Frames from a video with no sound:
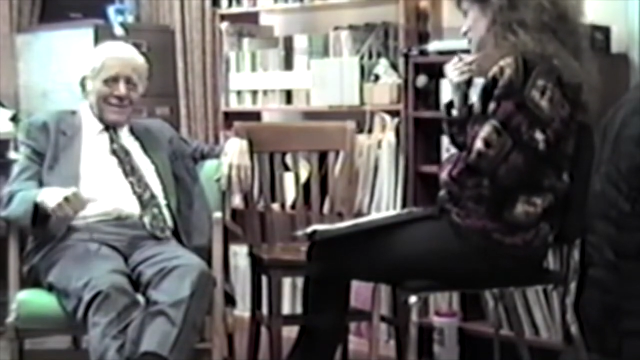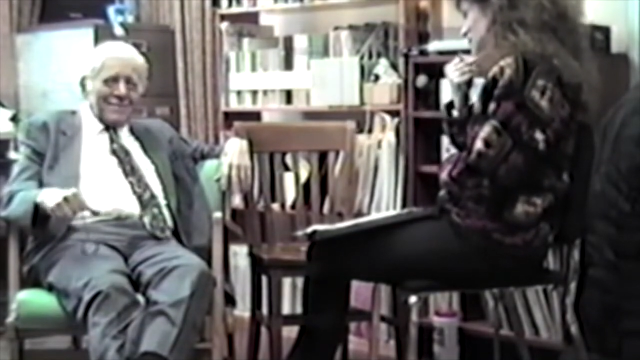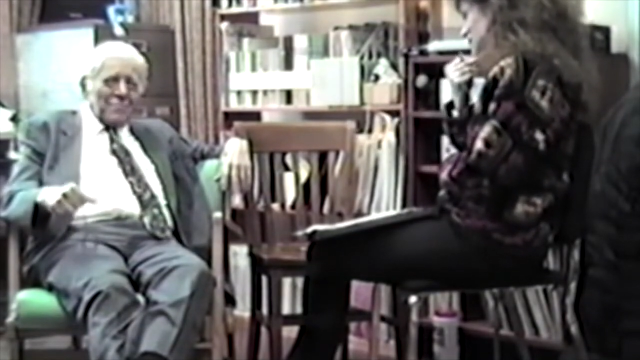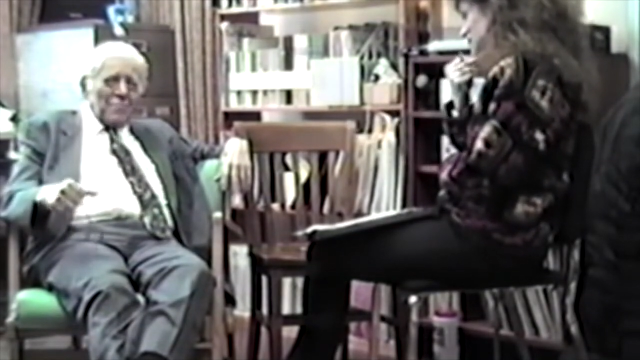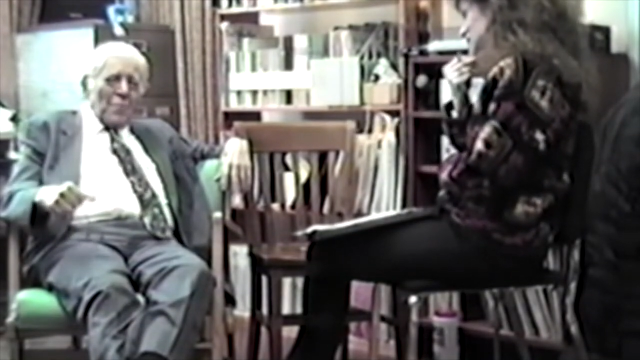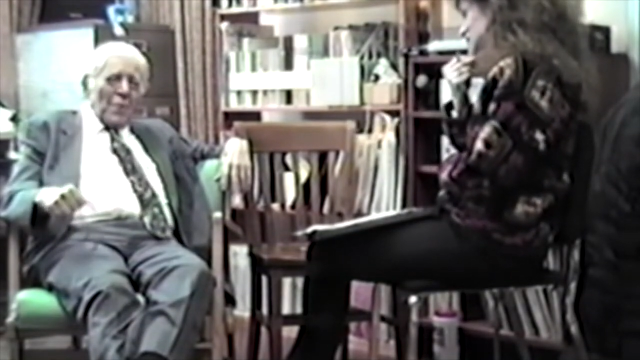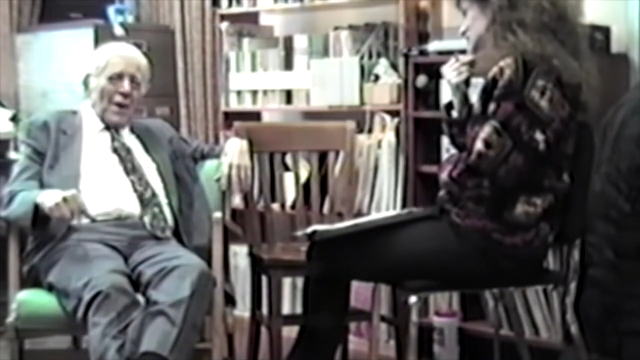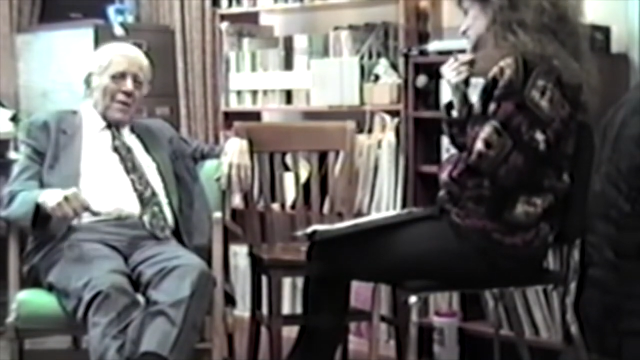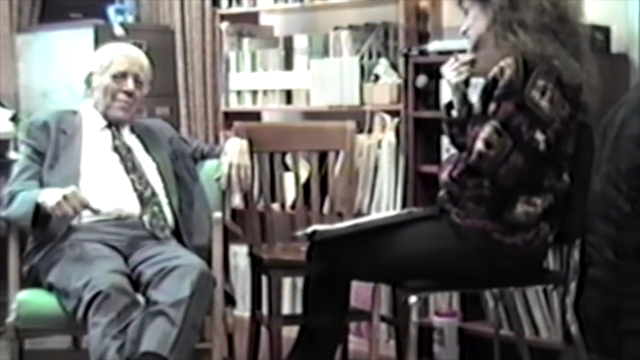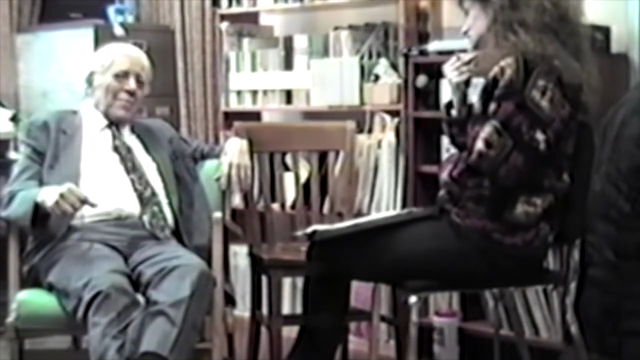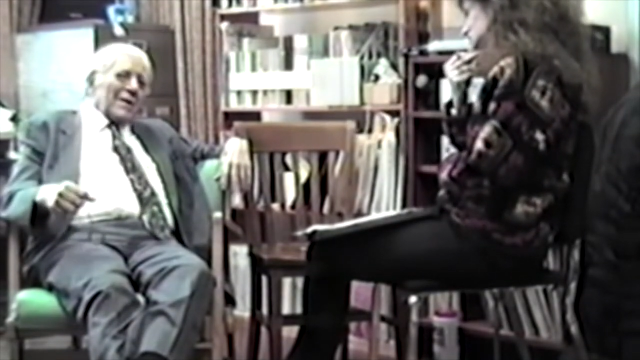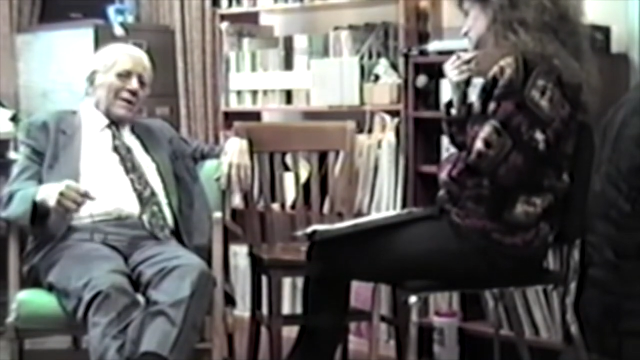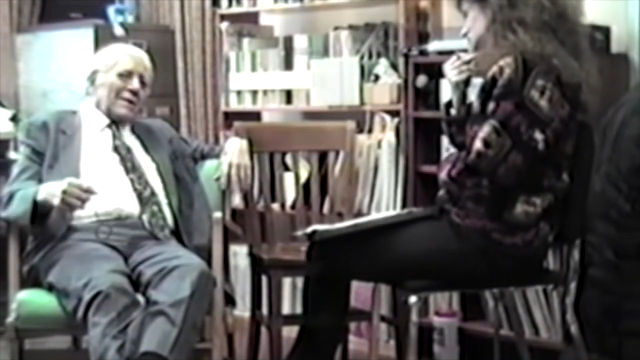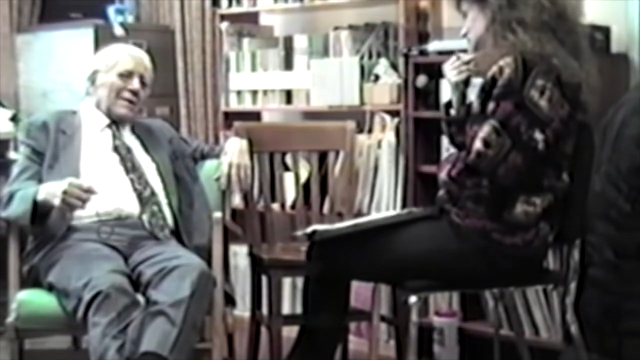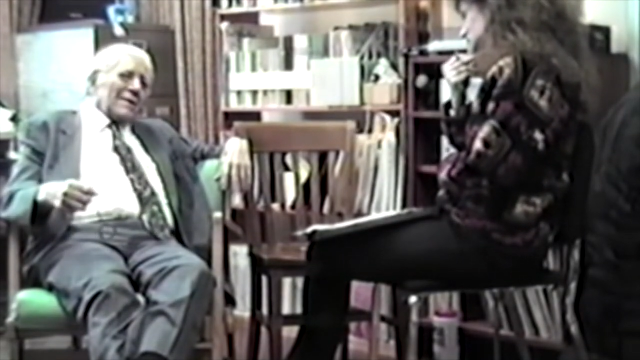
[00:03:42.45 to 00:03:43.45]
And,
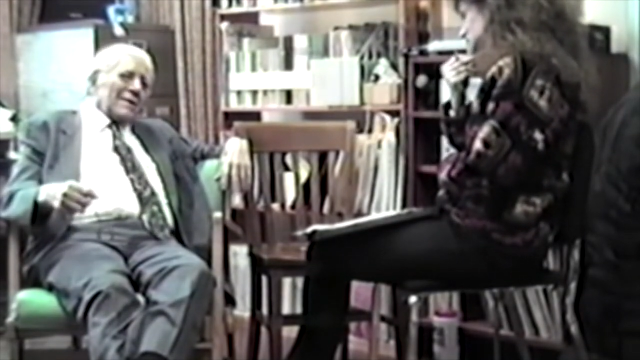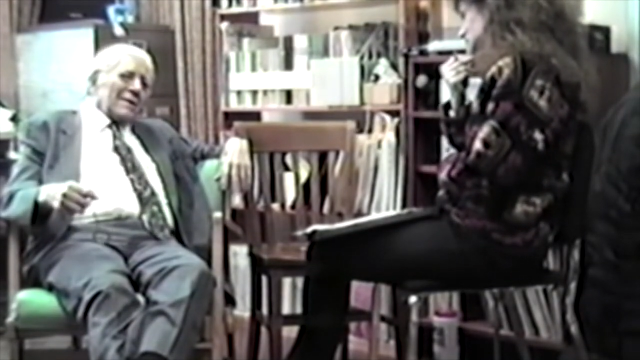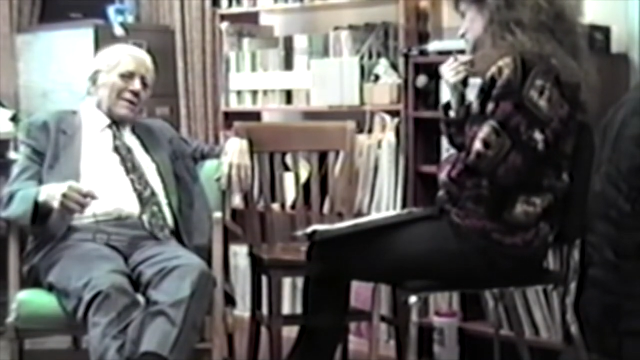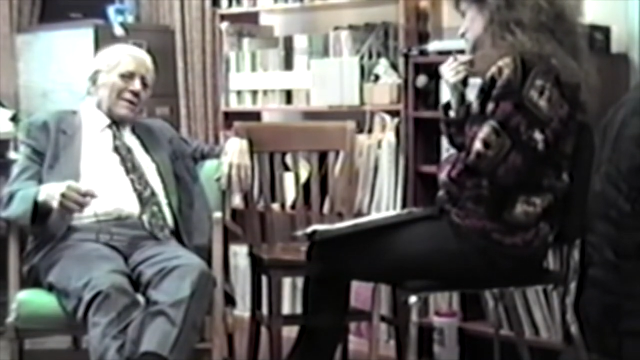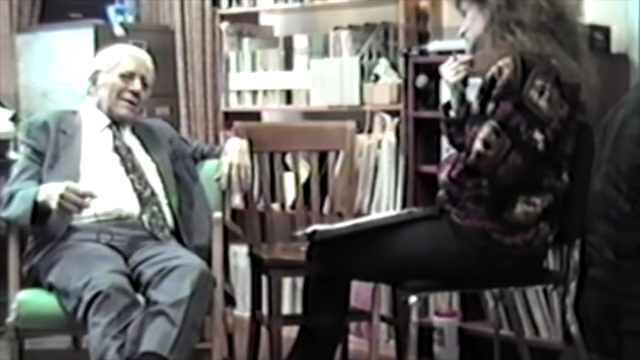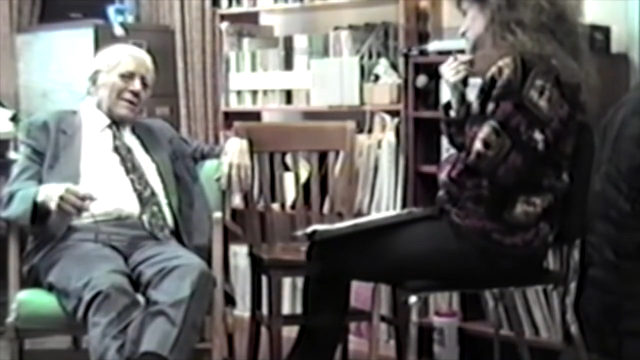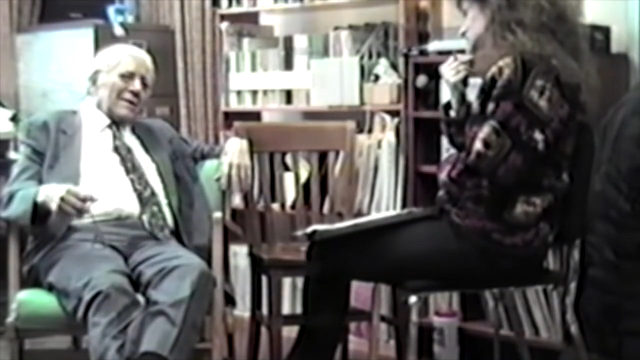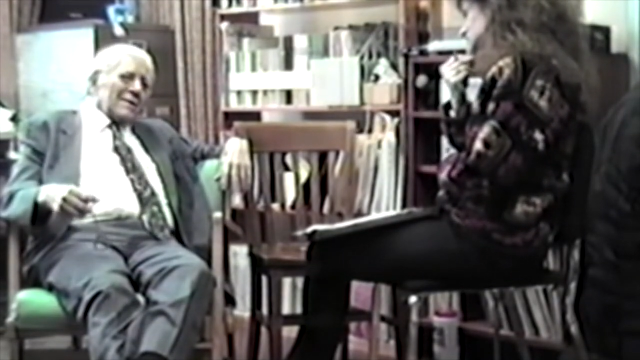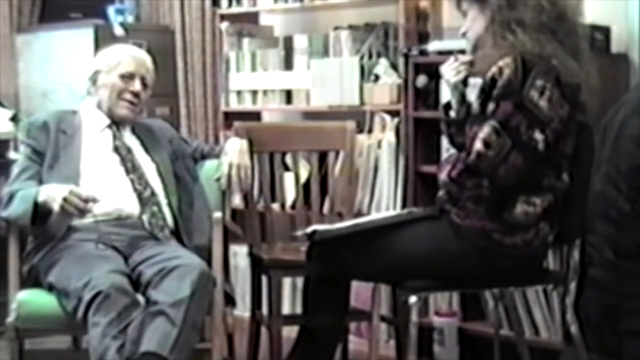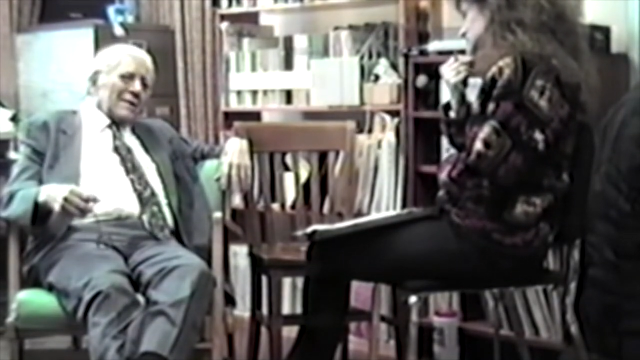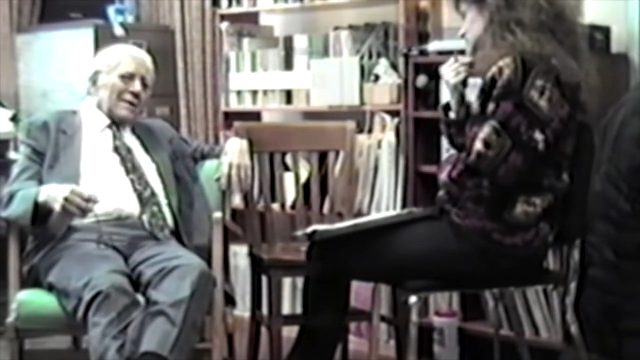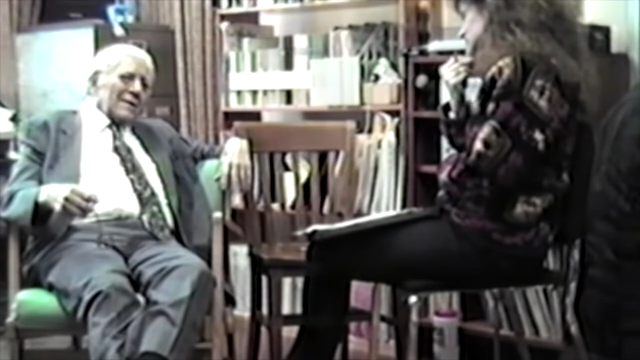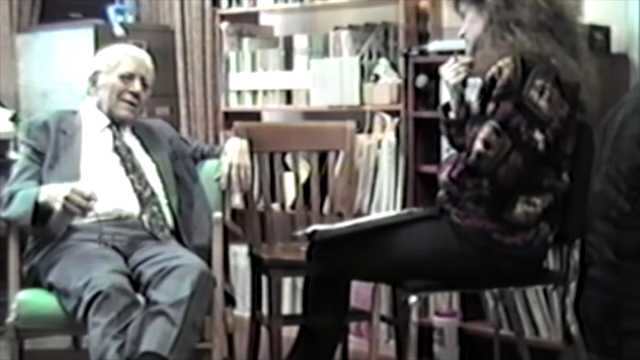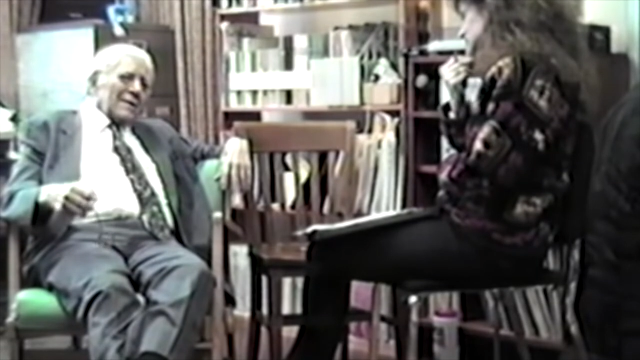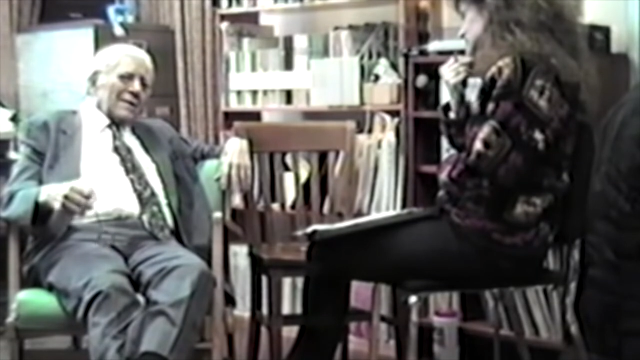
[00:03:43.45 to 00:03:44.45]

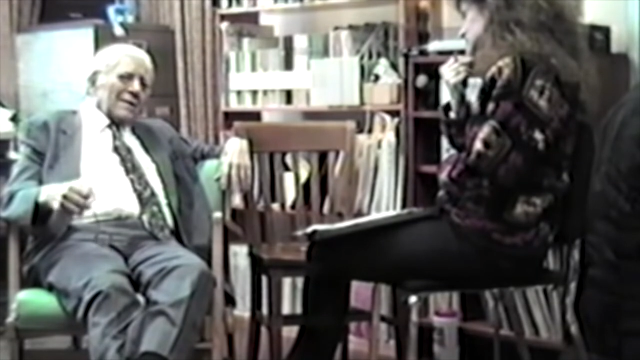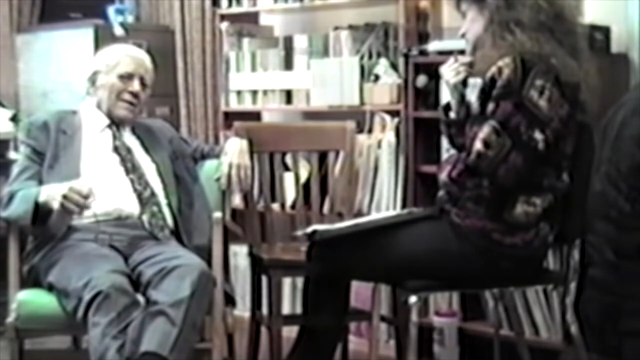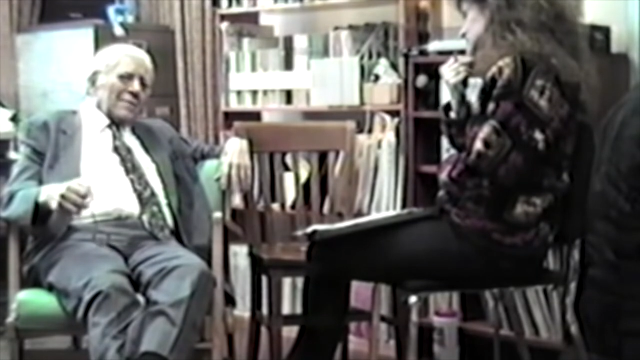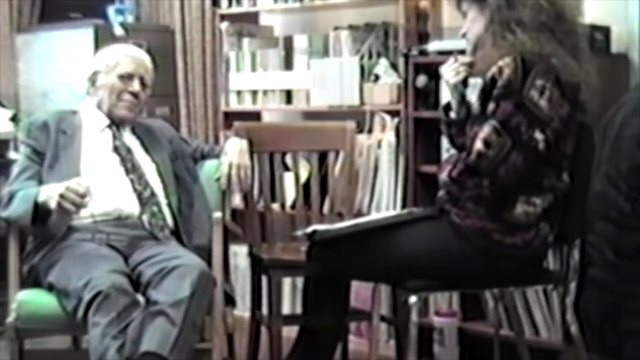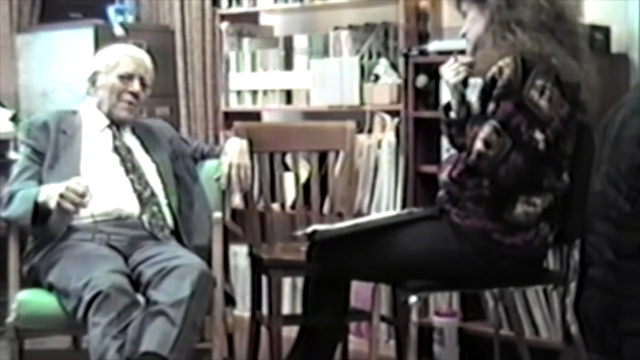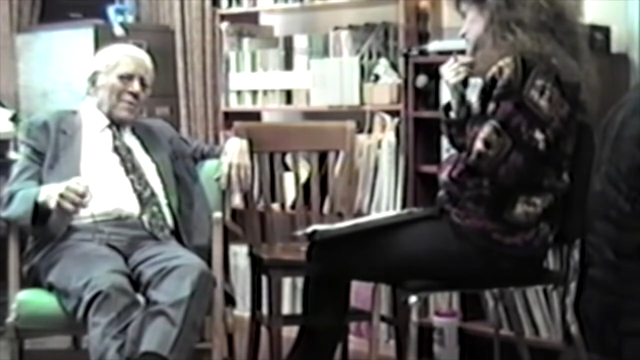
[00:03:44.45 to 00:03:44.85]
but